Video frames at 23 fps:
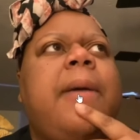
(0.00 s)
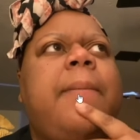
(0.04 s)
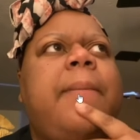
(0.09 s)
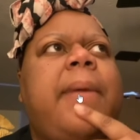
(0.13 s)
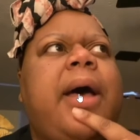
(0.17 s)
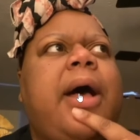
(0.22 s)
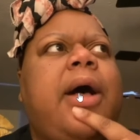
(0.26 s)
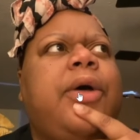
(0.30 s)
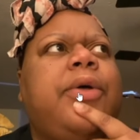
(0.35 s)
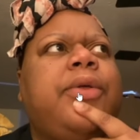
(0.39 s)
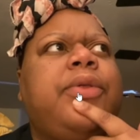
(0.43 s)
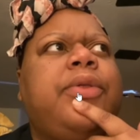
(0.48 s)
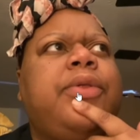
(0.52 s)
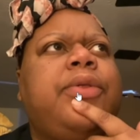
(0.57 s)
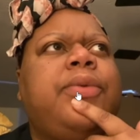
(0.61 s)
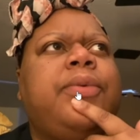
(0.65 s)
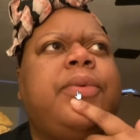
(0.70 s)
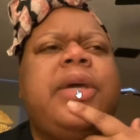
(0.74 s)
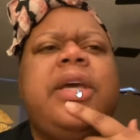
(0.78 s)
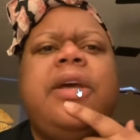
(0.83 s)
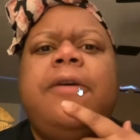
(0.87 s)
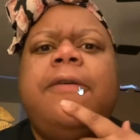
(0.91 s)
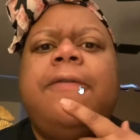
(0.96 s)
about
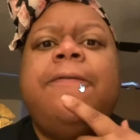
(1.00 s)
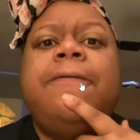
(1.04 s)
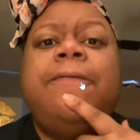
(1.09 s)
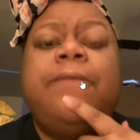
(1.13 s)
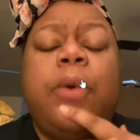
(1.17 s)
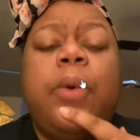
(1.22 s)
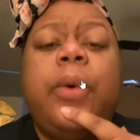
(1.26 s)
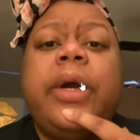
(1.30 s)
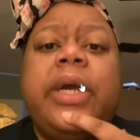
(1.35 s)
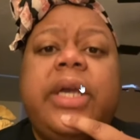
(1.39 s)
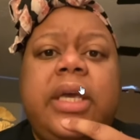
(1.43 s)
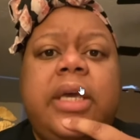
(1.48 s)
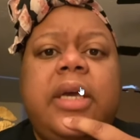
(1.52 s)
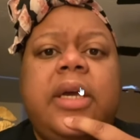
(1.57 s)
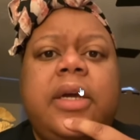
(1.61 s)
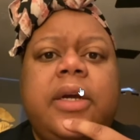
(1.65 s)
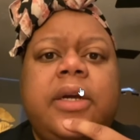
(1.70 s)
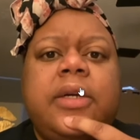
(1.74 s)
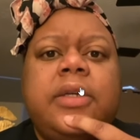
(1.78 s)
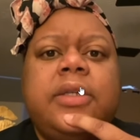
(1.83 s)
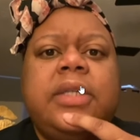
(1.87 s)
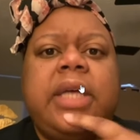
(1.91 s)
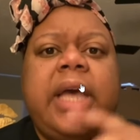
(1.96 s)
three or four
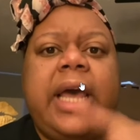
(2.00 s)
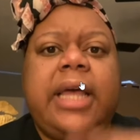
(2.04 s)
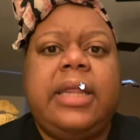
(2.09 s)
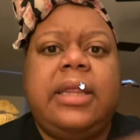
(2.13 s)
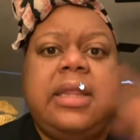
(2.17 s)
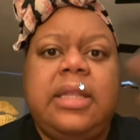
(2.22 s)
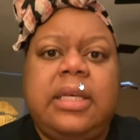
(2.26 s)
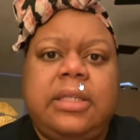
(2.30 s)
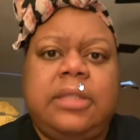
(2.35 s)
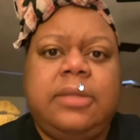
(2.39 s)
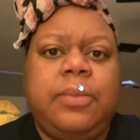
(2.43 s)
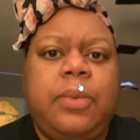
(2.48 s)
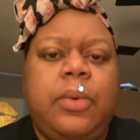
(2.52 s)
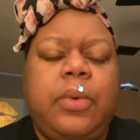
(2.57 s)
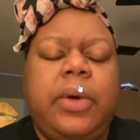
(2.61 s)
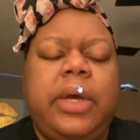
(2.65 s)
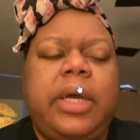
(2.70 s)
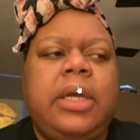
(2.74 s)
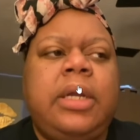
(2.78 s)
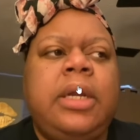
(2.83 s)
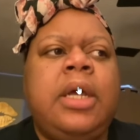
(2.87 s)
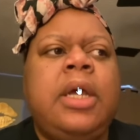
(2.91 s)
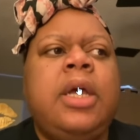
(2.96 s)
years at this
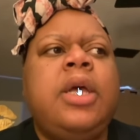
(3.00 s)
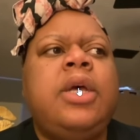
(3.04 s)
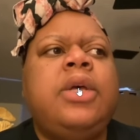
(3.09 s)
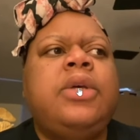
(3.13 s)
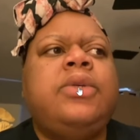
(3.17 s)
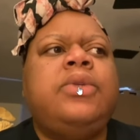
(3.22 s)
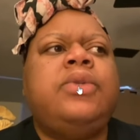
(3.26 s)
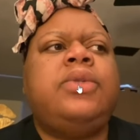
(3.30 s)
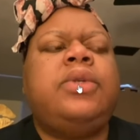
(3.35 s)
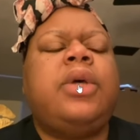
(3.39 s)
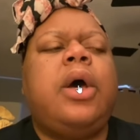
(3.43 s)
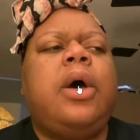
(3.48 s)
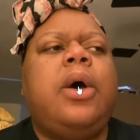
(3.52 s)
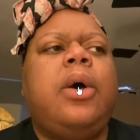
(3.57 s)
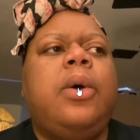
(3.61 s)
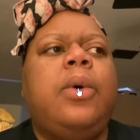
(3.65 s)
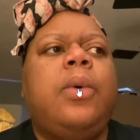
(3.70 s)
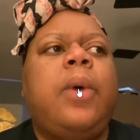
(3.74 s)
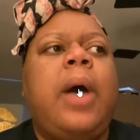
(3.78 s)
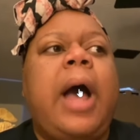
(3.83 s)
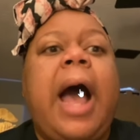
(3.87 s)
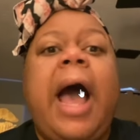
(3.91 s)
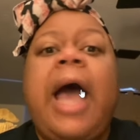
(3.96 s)
point.
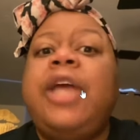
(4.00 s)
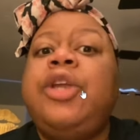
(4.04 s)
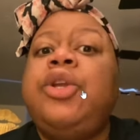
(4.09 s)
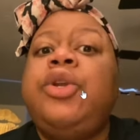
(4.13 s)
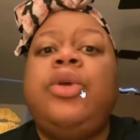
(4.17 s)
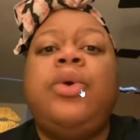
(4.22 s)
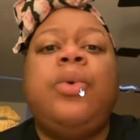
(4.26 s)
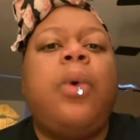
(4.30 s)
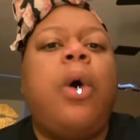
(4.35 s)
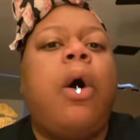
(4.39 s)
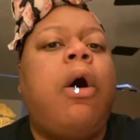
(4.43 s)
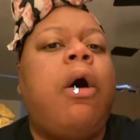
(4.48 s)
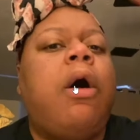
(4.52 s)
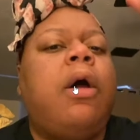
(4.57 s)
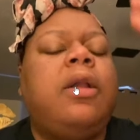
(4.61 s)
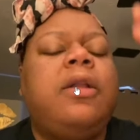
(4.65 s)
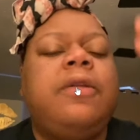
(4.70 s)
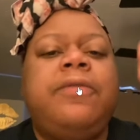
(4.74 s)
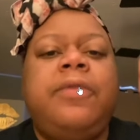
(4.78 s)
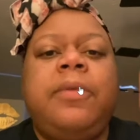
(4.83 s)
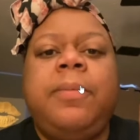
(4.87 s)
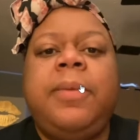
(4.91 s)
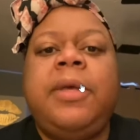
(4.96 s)
So I knew
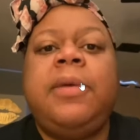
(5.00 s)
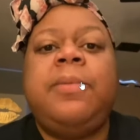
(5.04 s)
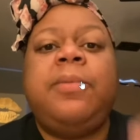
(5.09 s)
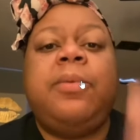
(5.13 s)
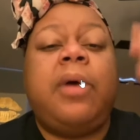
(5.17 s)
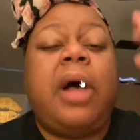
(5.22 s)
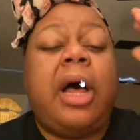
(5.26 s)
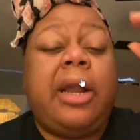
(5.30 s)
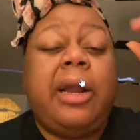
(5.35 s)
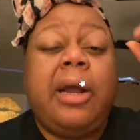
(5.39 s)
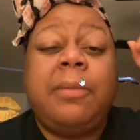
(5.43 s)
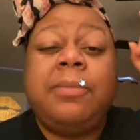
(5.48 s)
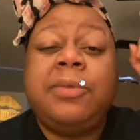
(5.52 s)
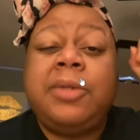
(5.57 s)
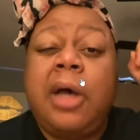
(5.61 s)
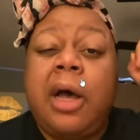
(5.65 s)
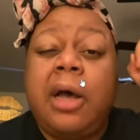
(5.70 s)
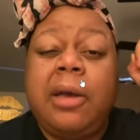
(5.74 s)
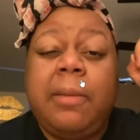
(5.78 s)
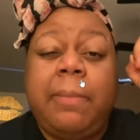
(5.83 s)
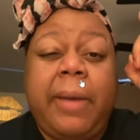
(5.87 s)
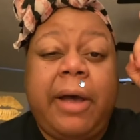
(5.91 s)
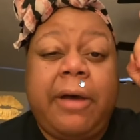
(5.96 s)
all of the people, and I'm
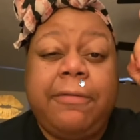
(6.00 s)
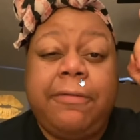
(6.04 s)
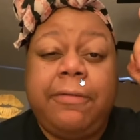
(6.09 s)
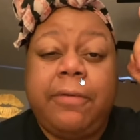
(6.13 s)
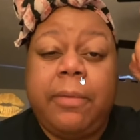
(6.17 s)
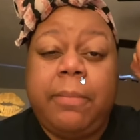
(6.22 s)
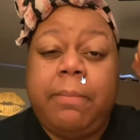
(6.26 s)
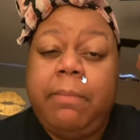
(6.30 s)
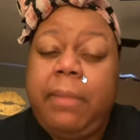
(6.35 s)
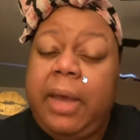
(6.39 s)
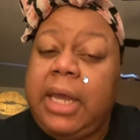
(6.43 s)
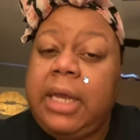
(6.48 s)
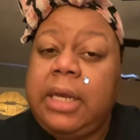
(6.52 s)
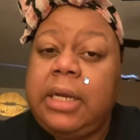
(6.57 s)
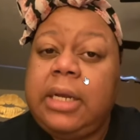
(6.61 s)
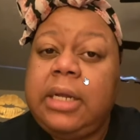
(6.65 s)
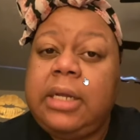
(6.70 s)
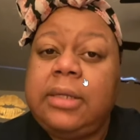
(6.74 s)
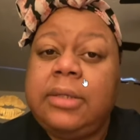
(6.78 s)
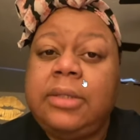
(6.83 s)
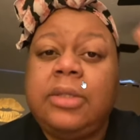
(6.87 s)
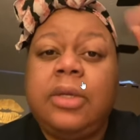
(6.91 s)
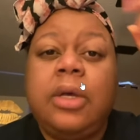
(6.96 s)
talking about from
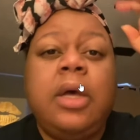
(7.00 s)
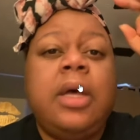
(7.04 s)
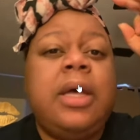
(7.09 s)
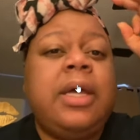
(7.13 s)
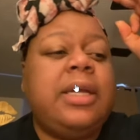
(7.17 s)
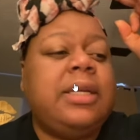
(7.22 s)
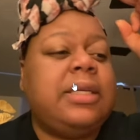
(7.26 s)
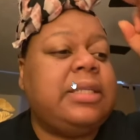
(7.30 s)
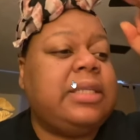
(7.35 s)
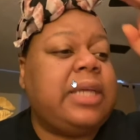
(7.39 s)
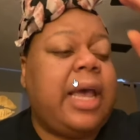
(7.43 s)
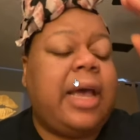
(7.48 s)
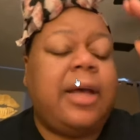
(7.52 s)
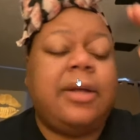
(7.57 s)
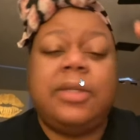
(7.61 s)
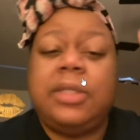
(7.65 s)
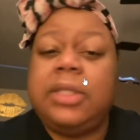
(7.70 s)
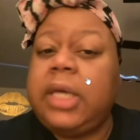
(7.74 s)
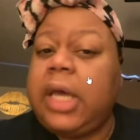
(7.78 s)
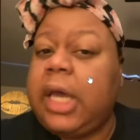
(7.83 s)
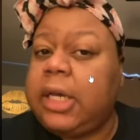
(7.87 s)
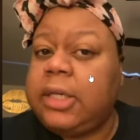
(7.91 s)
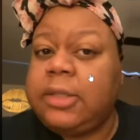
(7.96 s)
maintenance
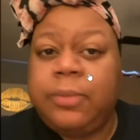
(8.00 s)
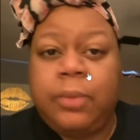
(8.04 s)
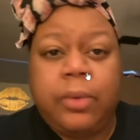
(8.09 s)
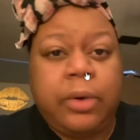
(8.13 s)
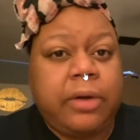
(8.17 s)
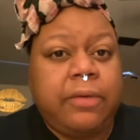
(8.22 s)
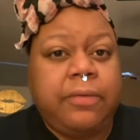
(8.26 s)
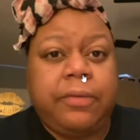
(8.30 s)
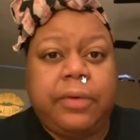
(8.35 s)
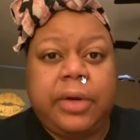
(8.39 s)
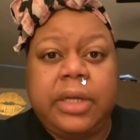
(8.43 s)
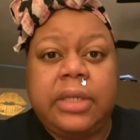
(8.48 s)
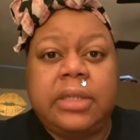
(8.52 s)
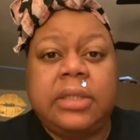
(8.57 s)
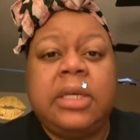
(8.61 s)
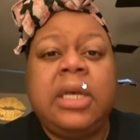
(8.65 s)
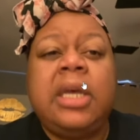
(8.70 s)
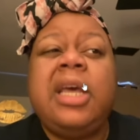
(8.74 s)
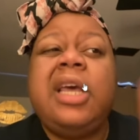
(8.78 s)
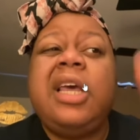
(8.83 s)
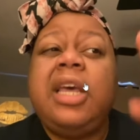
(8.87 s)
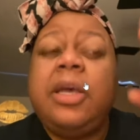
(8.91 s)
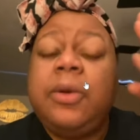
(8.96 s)
down to ex boyfriends.
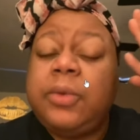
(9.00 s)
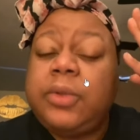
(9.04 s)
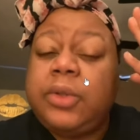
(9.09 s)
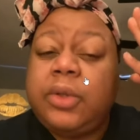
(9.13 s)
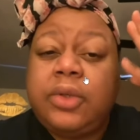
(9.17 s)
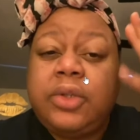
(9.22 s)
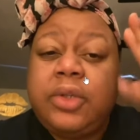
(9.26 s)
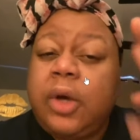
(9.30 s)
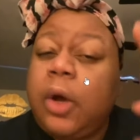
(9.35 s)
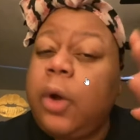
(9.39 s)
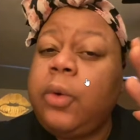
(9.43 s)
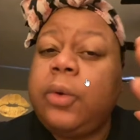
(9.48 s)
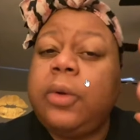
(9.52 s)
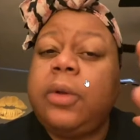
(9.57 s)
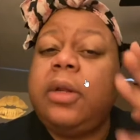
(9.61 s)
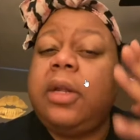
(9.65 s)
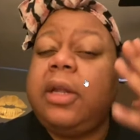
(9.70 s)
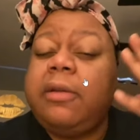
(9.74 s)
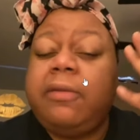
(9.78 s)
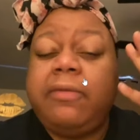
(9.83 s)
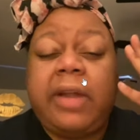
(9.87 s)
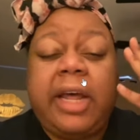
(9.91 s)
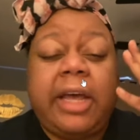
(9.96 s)
It was a
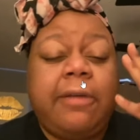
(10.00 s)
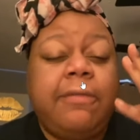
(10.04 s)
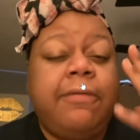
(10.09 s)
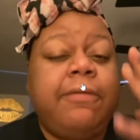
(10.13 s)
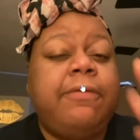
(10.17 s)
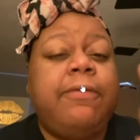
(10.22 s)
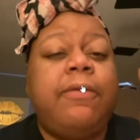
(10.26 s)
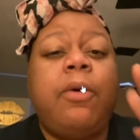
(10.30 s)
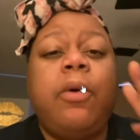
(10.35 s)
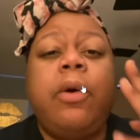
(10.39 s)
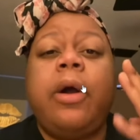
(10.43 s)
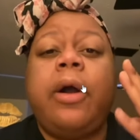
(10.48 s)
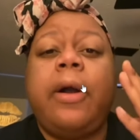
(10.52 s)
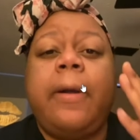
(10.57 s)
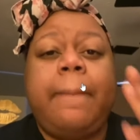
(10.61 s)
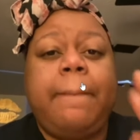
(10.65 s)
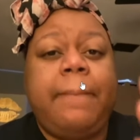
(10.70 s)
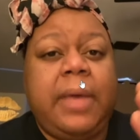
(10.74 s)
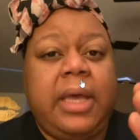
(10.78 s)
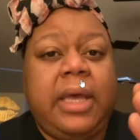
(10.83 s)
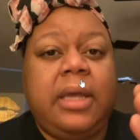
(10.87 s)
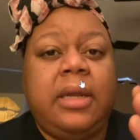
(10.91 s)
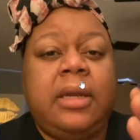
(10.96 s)
total of like four
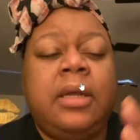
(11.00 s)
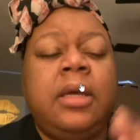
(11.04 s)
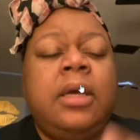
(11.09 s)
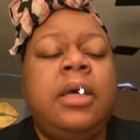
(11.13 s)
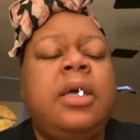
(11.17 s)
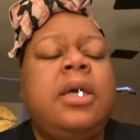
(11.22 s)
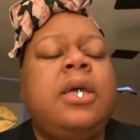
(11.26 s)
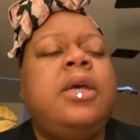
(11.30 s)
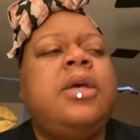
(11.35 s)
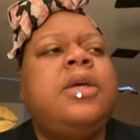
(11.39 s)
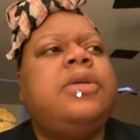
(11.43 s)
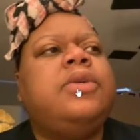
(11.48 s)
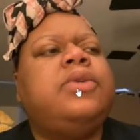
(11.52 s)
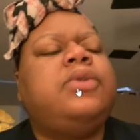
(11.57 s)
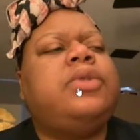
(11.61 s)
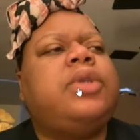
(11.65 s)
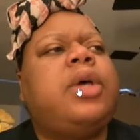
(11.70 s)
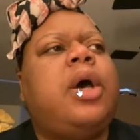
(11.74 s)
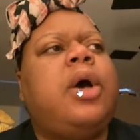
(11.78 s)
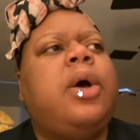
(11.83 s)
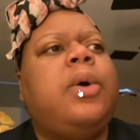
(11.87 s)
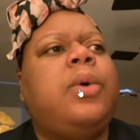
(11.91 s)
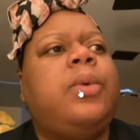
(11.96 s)
men.
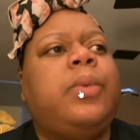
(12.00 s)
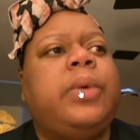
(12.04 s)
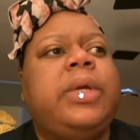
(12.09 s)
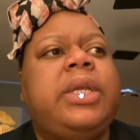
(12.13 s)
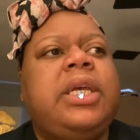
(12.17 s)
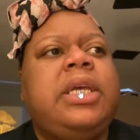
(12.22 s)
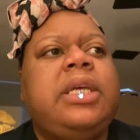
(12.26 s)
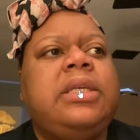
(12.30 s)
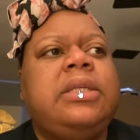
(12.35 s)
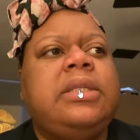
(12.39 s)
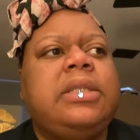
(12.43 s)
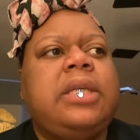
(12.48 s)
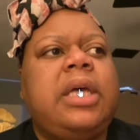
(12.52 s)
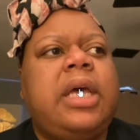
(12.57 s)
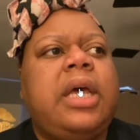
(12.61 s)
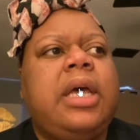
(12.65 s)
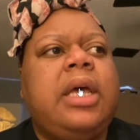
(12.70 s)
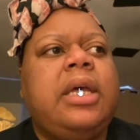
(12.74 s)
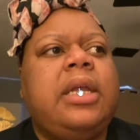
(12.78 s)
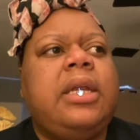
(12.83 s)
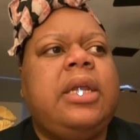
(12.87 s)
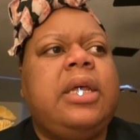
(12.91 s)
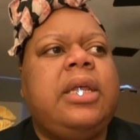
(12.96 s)
So when he
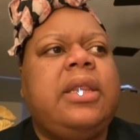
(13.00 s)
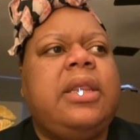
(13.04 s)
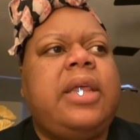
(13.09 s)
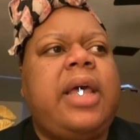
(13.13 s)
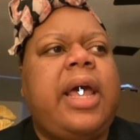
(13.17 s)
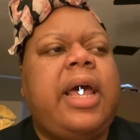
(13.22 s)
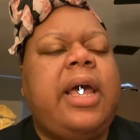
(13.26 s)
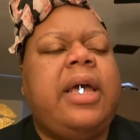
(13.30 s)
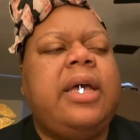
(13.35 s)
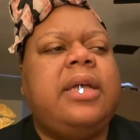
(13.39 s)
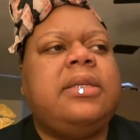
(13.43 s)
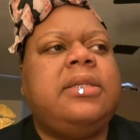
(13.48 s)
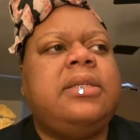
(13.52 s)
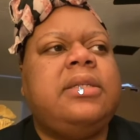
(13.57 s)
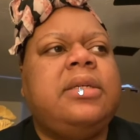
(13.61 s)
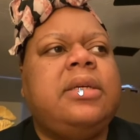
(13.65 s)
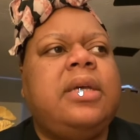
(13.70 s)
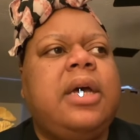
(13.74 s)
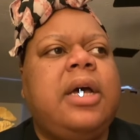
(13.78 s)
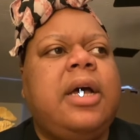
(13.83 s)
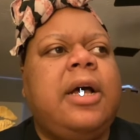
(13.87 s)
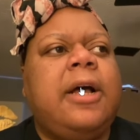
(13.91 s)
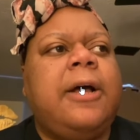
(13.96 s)
said
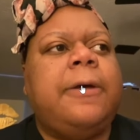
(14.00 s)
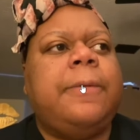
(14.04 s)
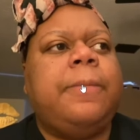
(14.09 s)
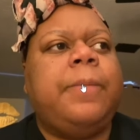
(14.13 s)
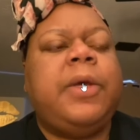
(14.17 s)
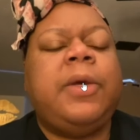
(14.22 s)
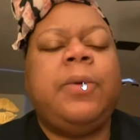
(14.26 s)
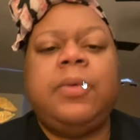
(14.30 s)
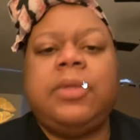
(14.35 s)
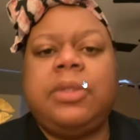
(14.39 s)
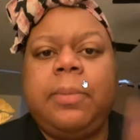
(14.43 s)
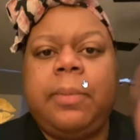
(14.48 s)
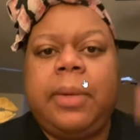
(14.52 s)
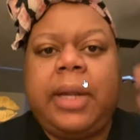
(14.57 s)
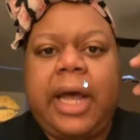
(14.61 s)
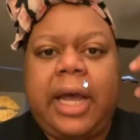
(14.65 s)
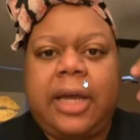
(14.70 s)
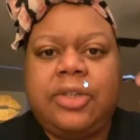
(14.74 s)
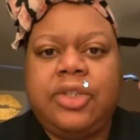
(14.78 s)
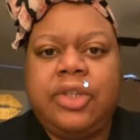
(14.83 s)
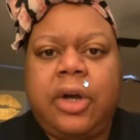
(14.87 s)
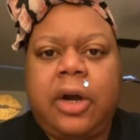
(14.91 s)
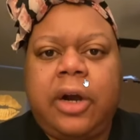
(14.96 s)
that um, it was a
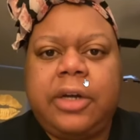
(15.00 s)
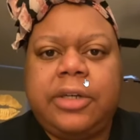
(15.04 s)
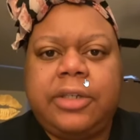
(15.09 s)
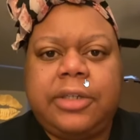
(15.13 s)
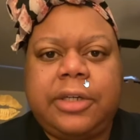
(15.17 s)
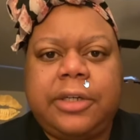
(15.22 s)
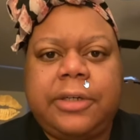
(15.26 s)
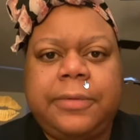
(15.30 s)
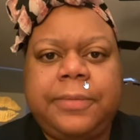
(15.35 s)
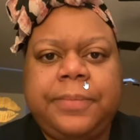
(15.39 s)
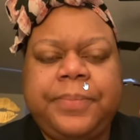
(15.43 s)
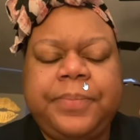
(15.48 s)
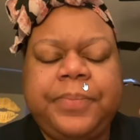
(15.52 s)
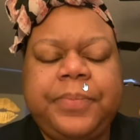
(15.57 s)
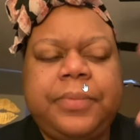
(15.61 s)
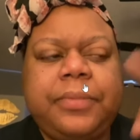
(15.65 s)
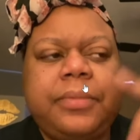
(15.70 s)
black charger,